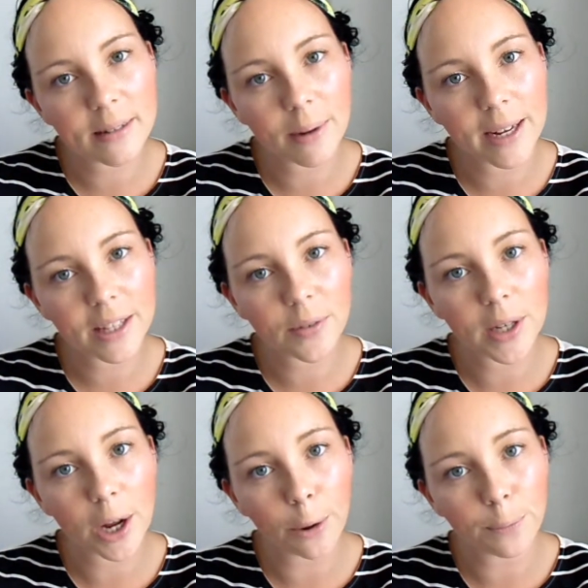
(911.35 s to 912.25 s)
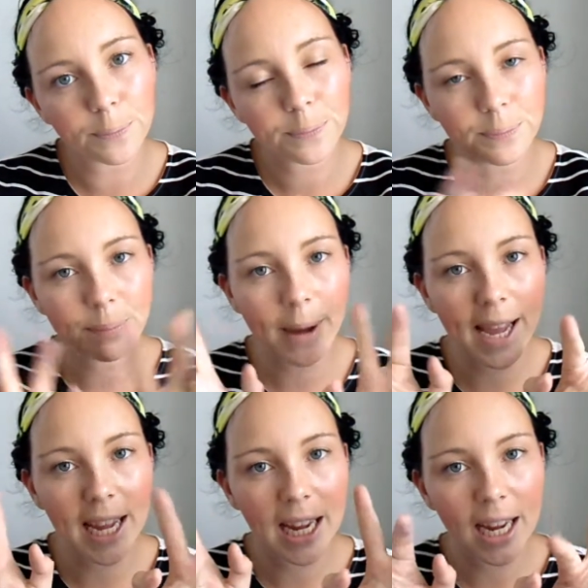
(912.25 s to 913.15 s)
in my next video.
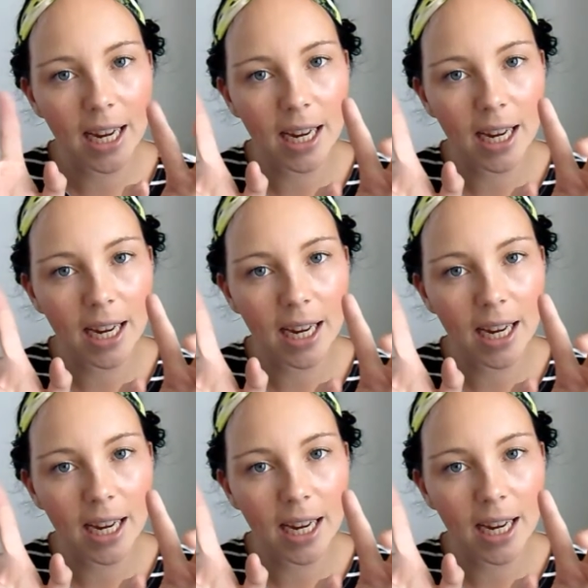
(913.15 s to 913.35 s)
Bye!